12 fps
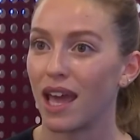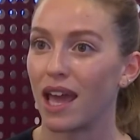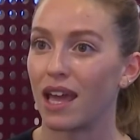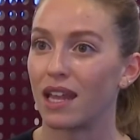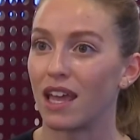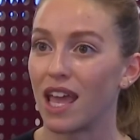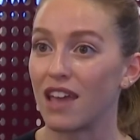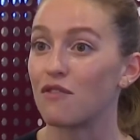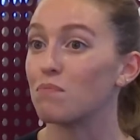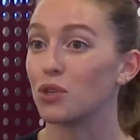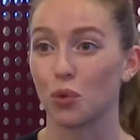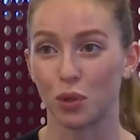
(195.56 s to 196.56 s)
And
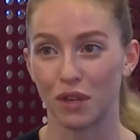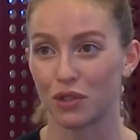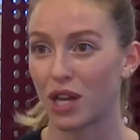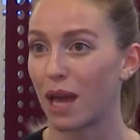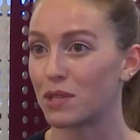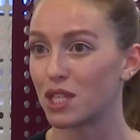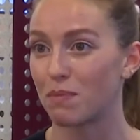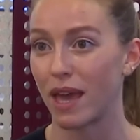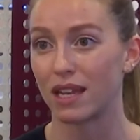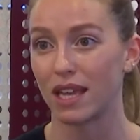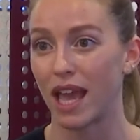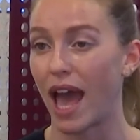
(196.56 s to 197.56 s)
if the majority of your time is
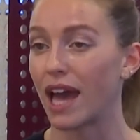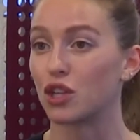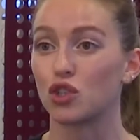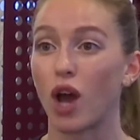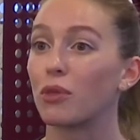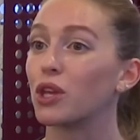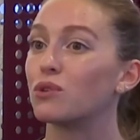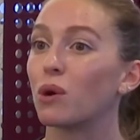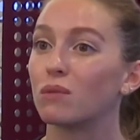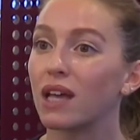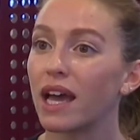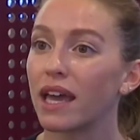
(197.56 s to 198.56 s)
spent at a job that you
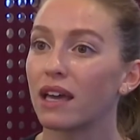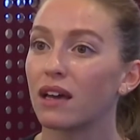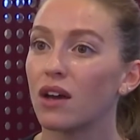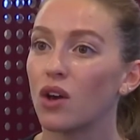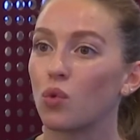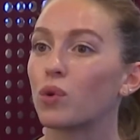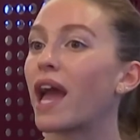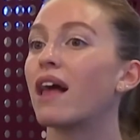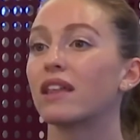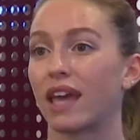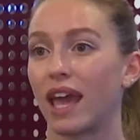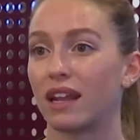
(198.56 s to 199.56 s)
don't like,
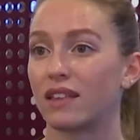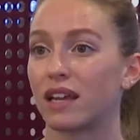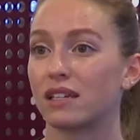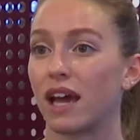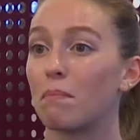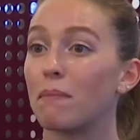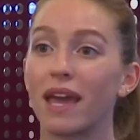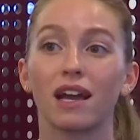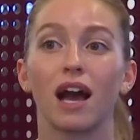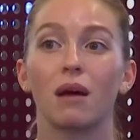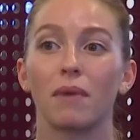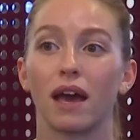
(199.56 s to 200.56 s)
reallocating that time
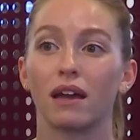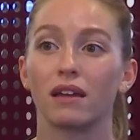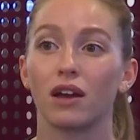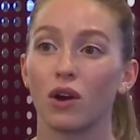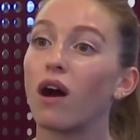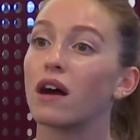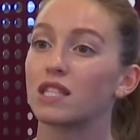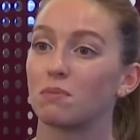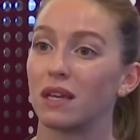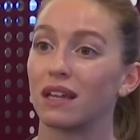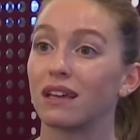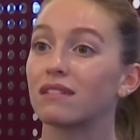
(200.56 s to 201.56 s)
may come at a
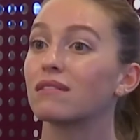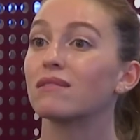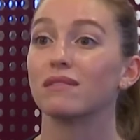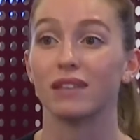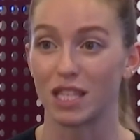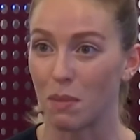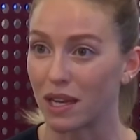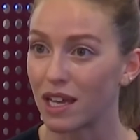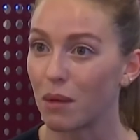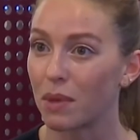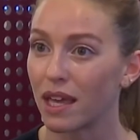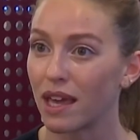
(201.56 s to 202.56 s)
cost, meaning less
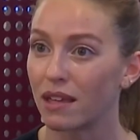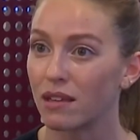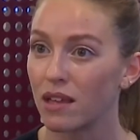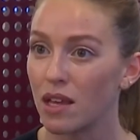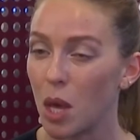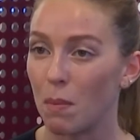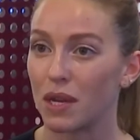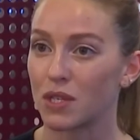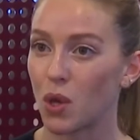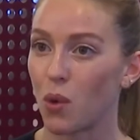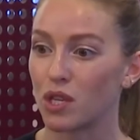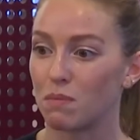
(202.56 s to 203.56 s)
money coming in,
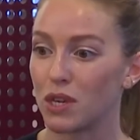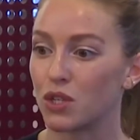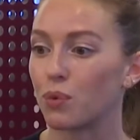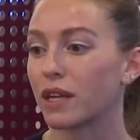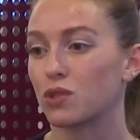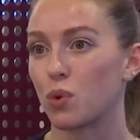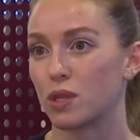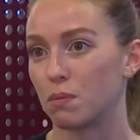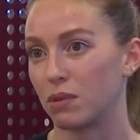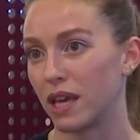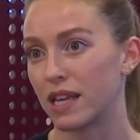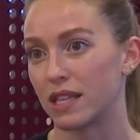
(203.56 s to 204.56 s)
but it's going to be directed
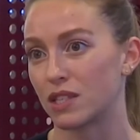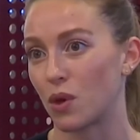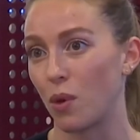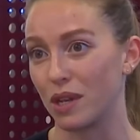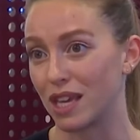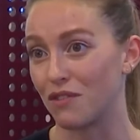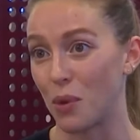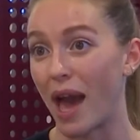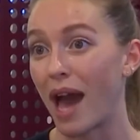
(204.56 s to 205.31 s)
towards a place that's going to give you